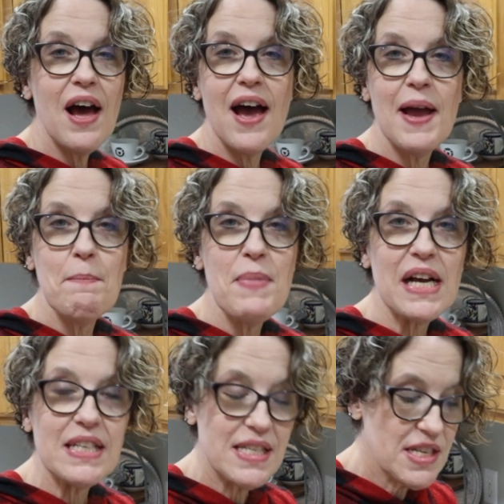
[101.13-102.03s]
I
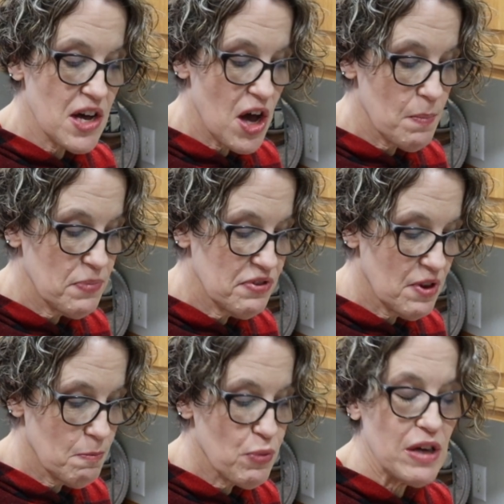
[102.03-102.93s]
mixed up
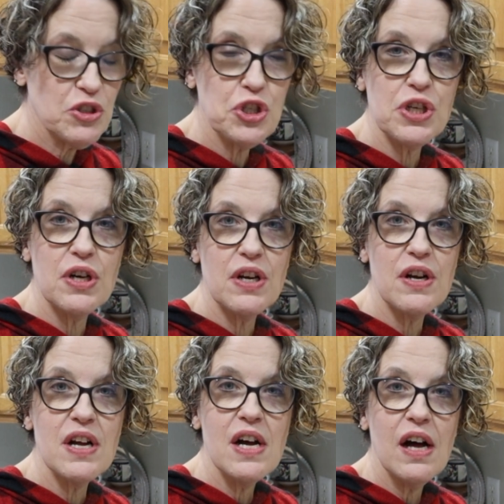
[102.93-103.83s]
some brown
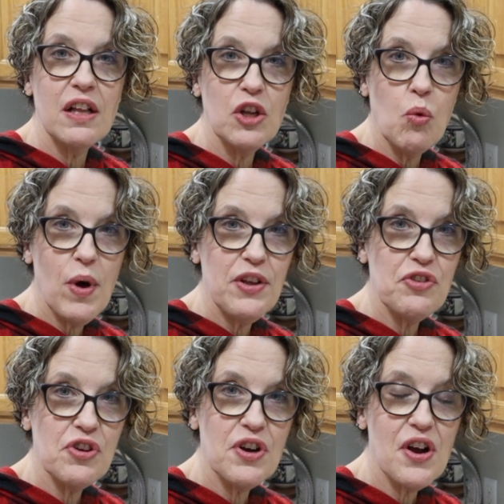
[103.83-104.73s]
sugar, a little white
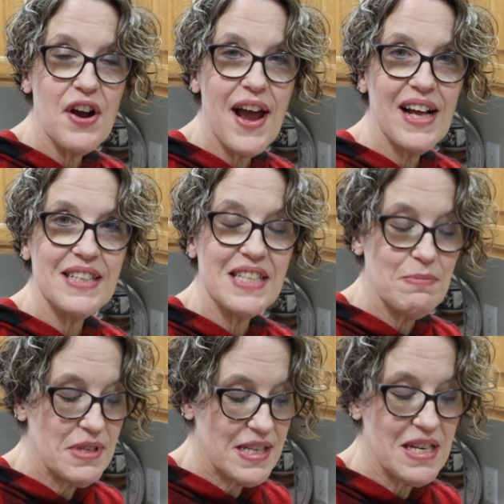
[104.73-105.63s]
sugar, and some
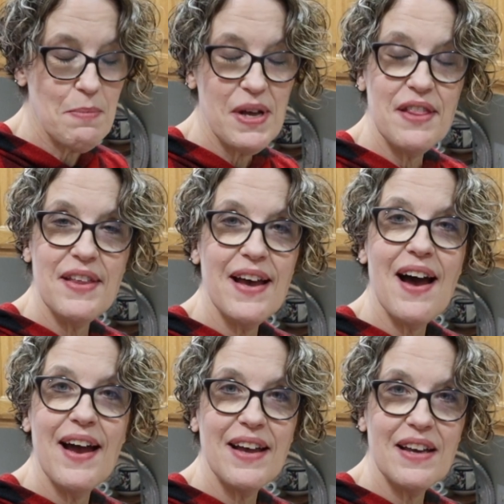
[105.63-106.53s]
cinnamon that
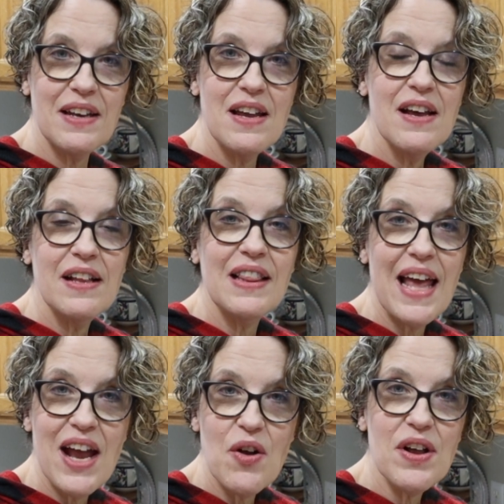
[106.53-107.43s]
I can
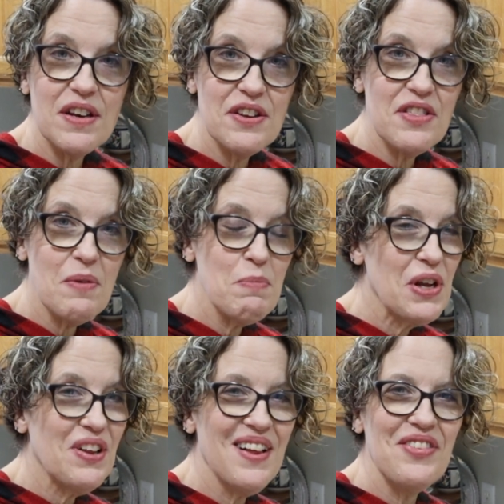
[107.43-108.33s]
layer into the
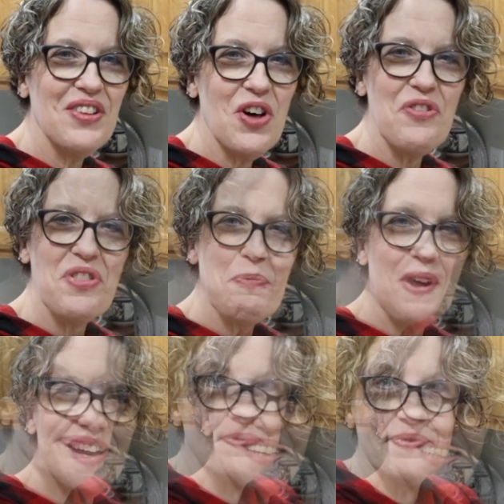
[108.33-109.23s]
middle of the loaf of the
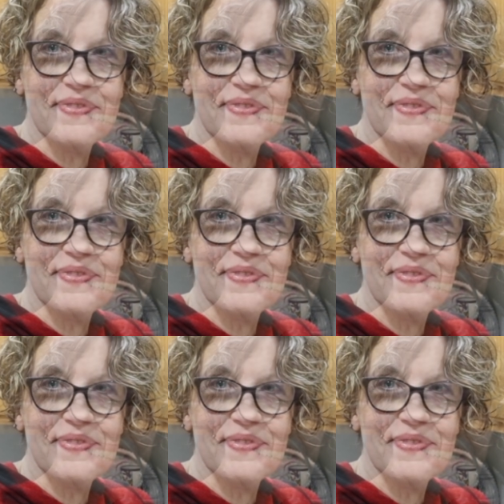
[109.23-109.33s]
bread.